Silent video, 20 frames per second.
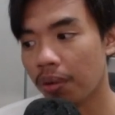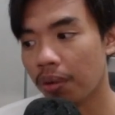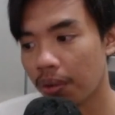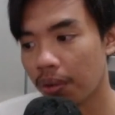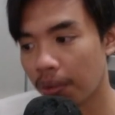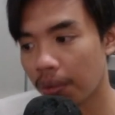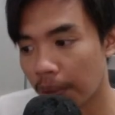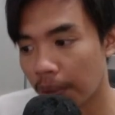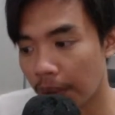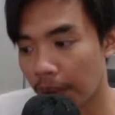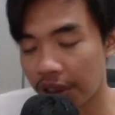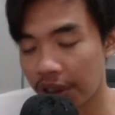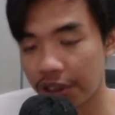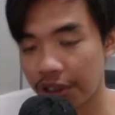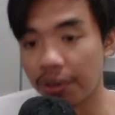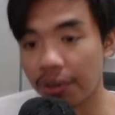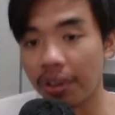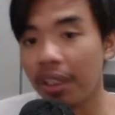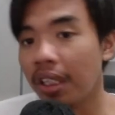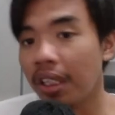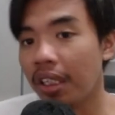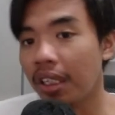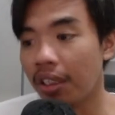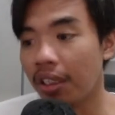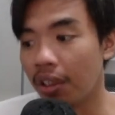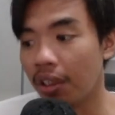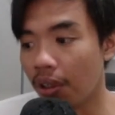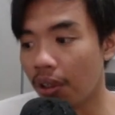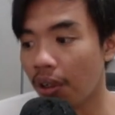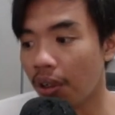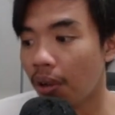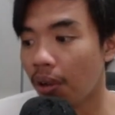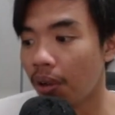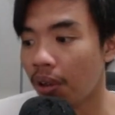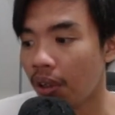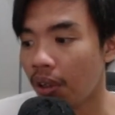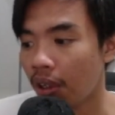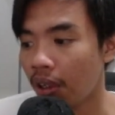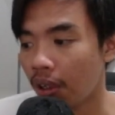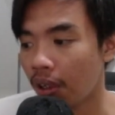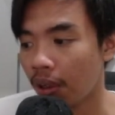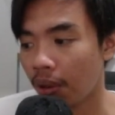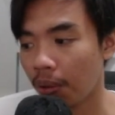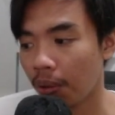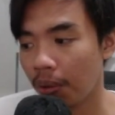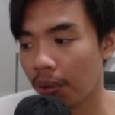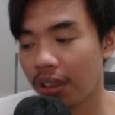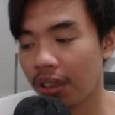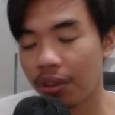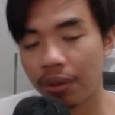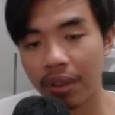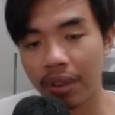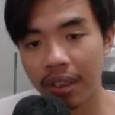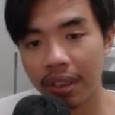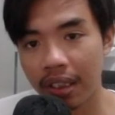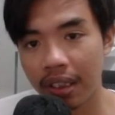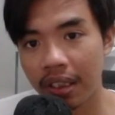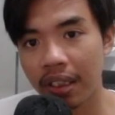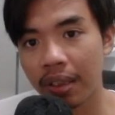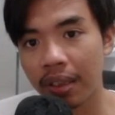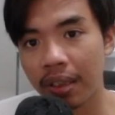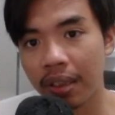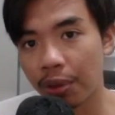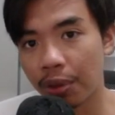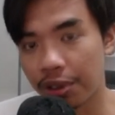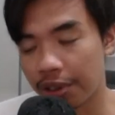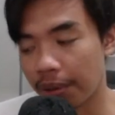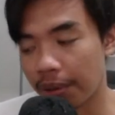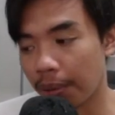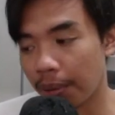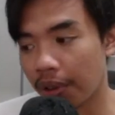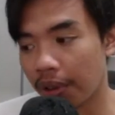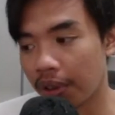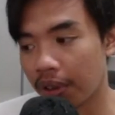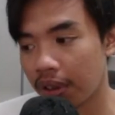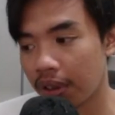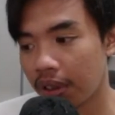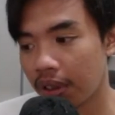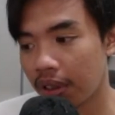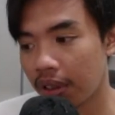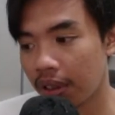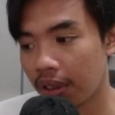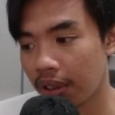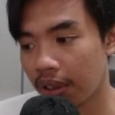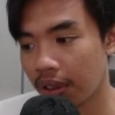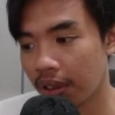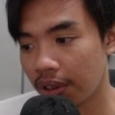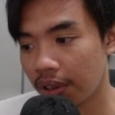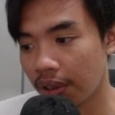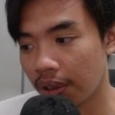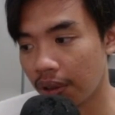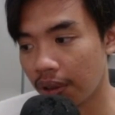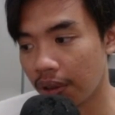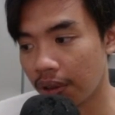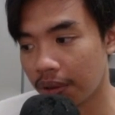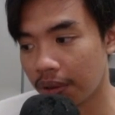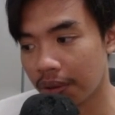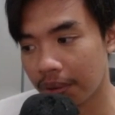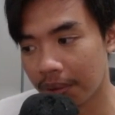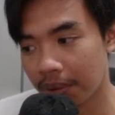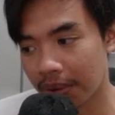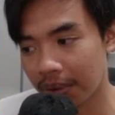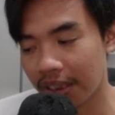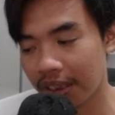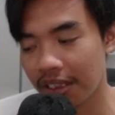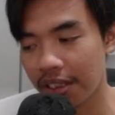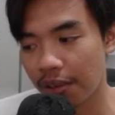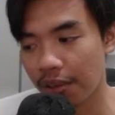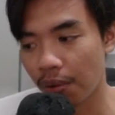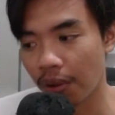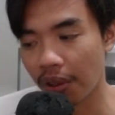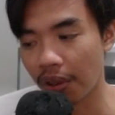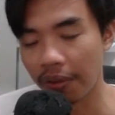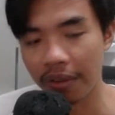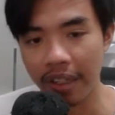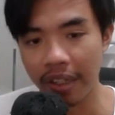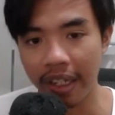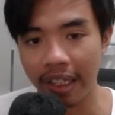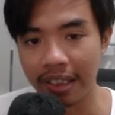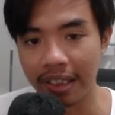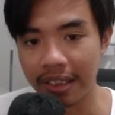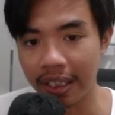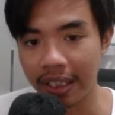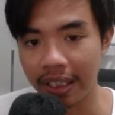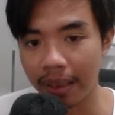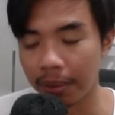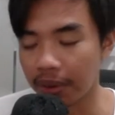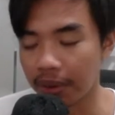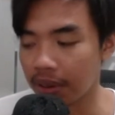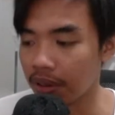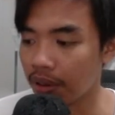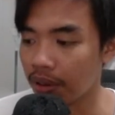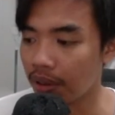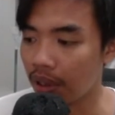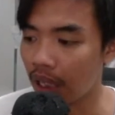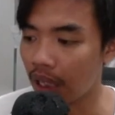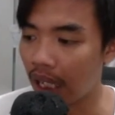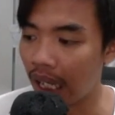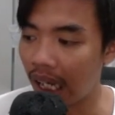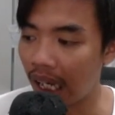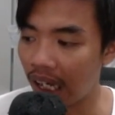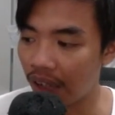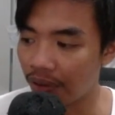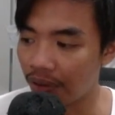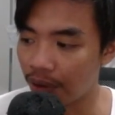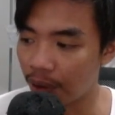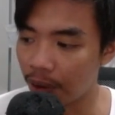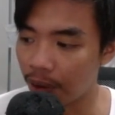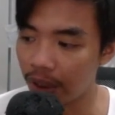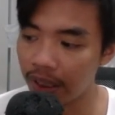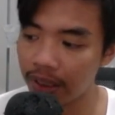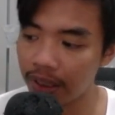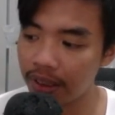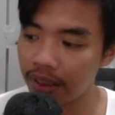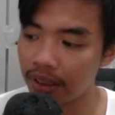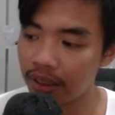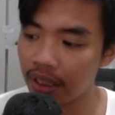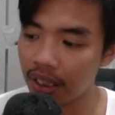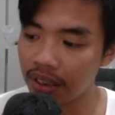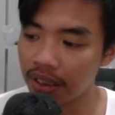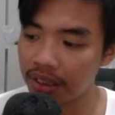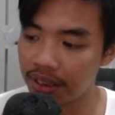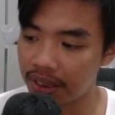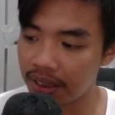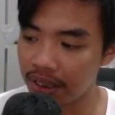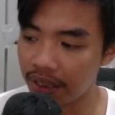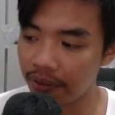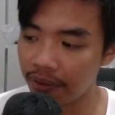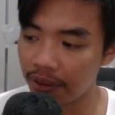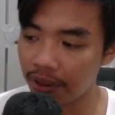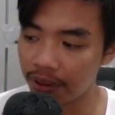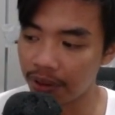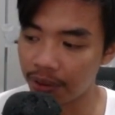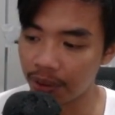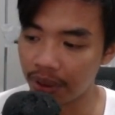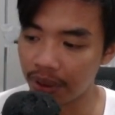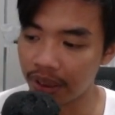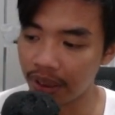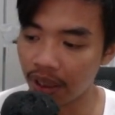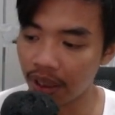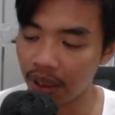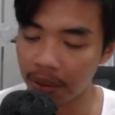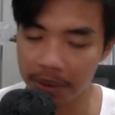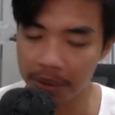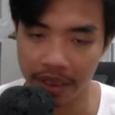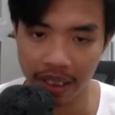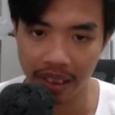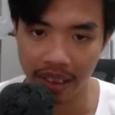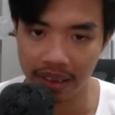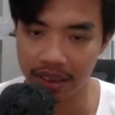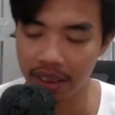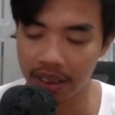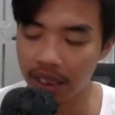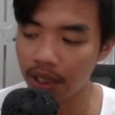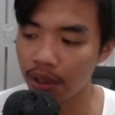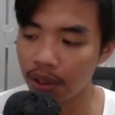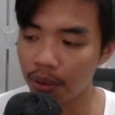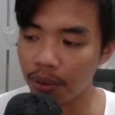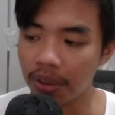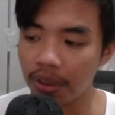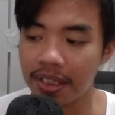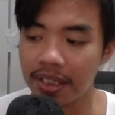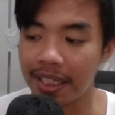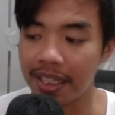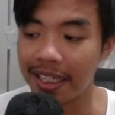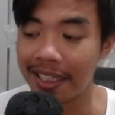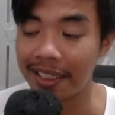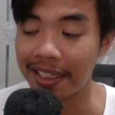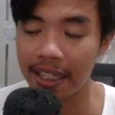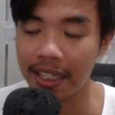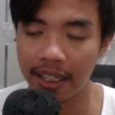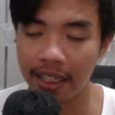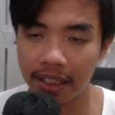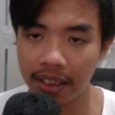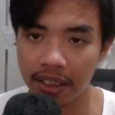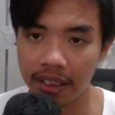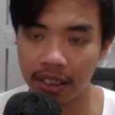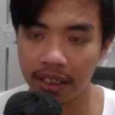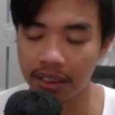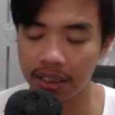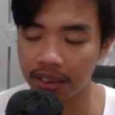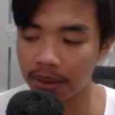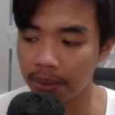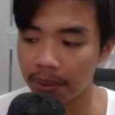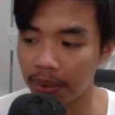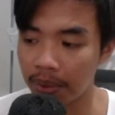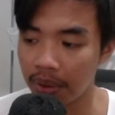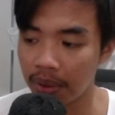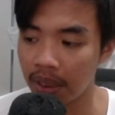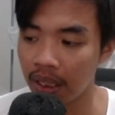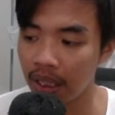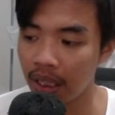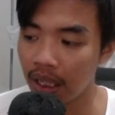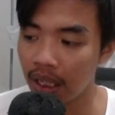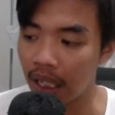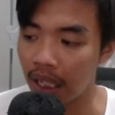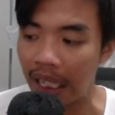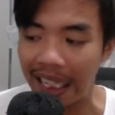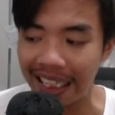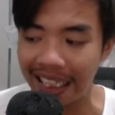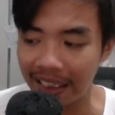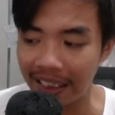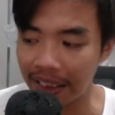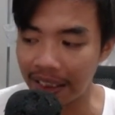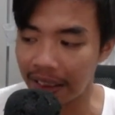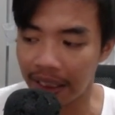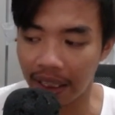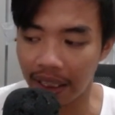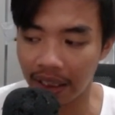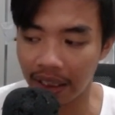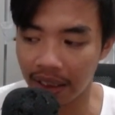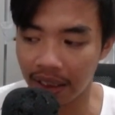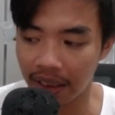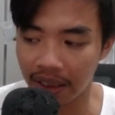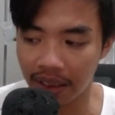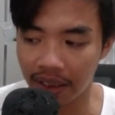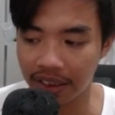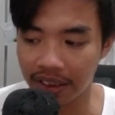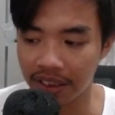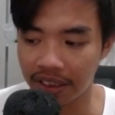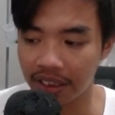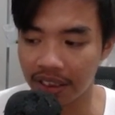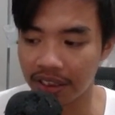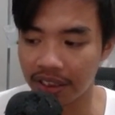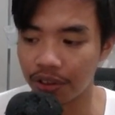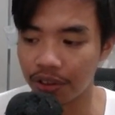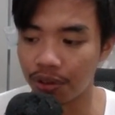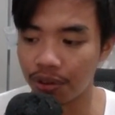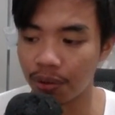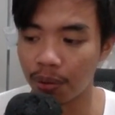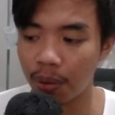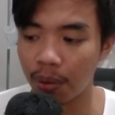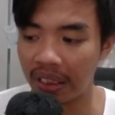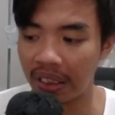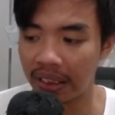much you can go with 3D in motion board. So this is one of the example. I've created several 3D objects which is entirely custom, entirely adjusted to what